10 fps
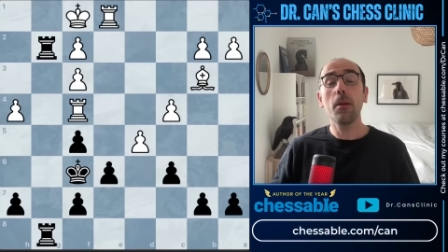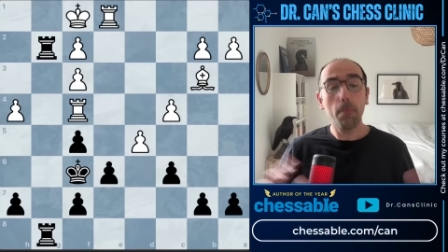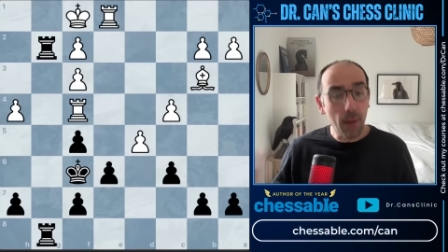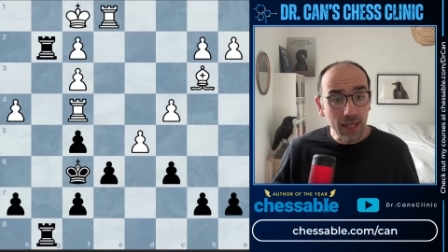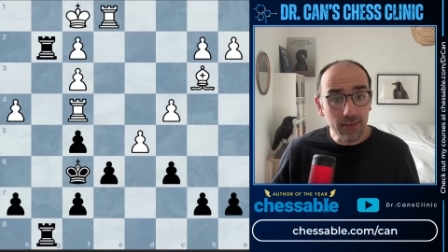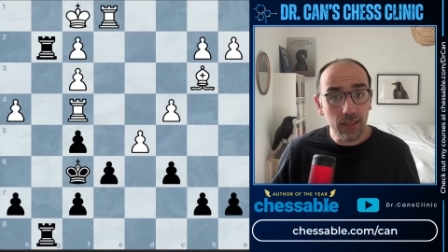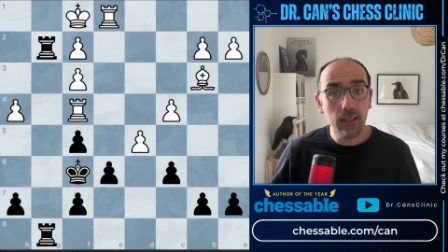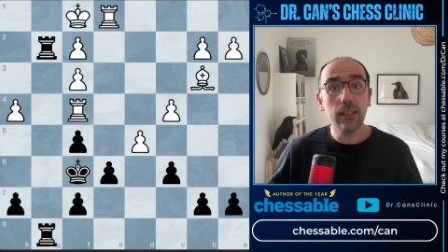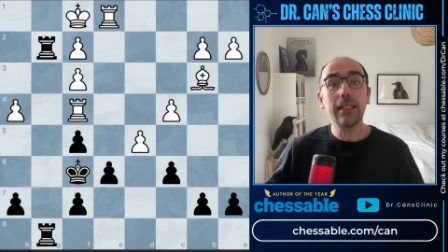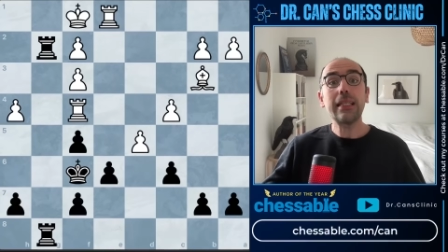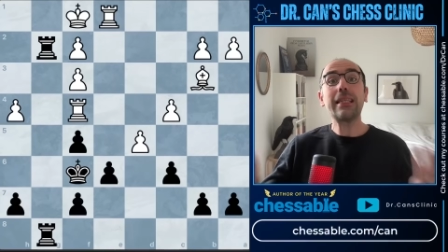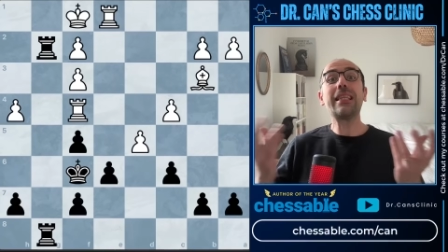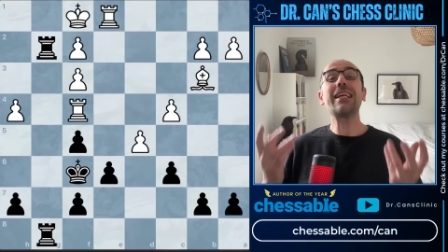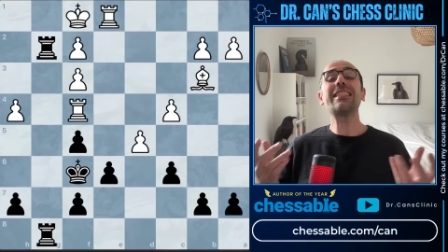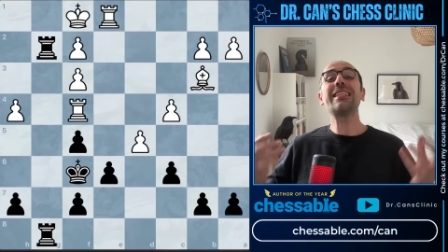But
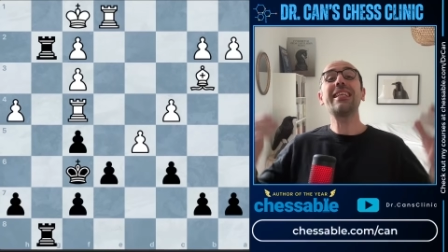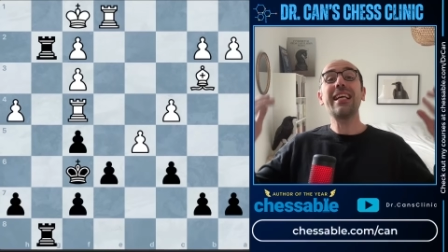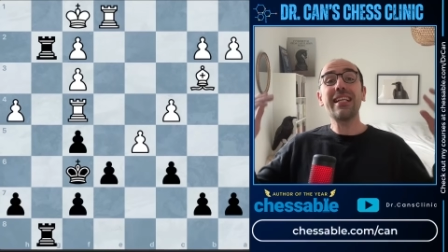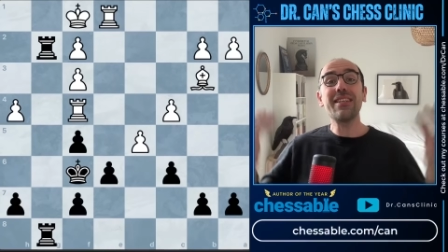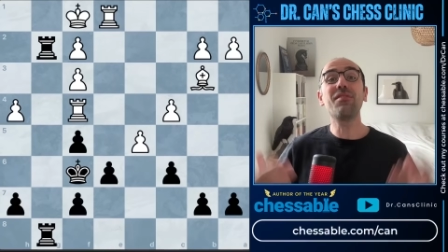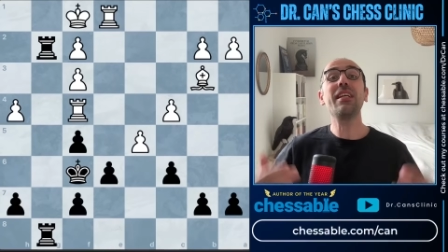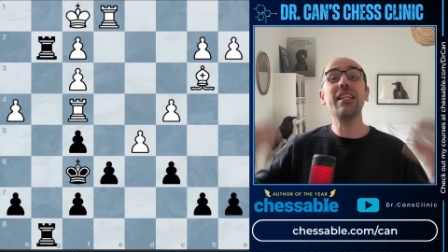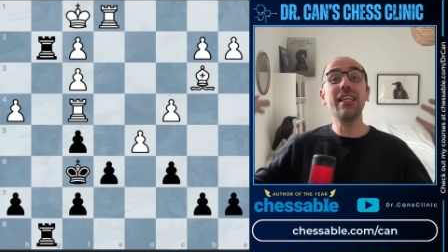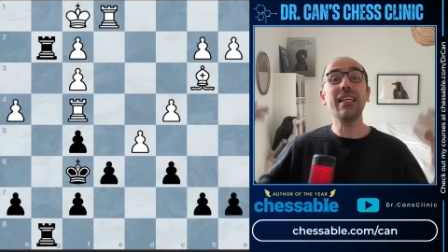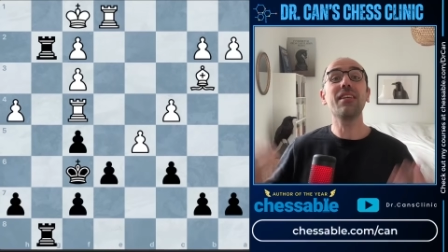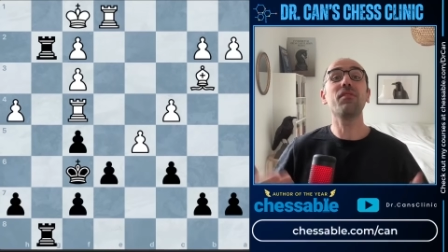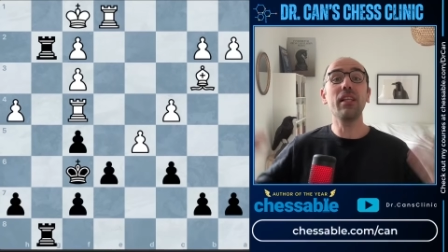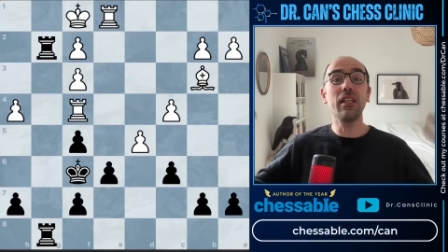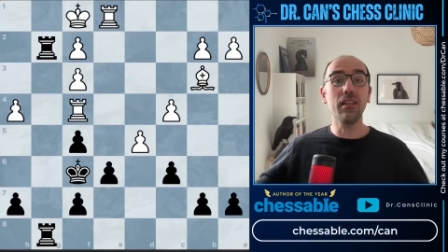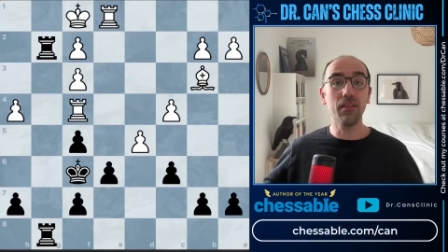does it really,
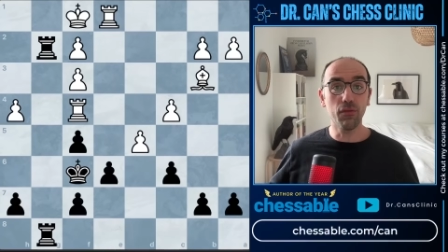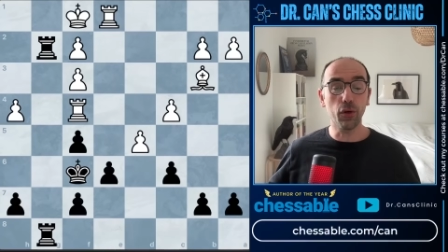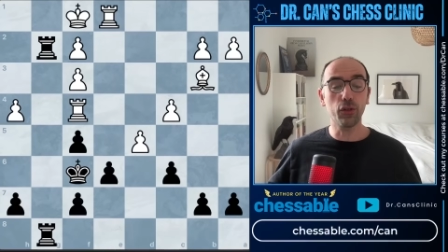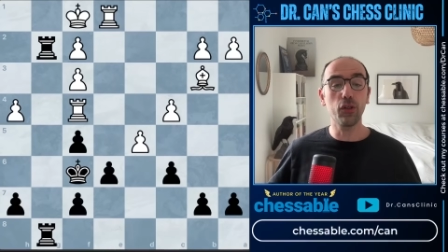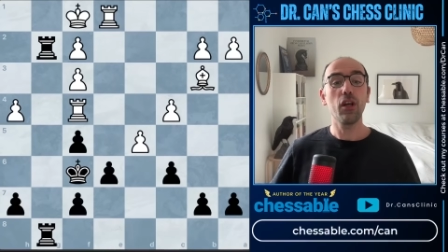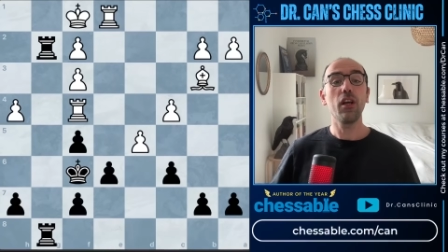really work?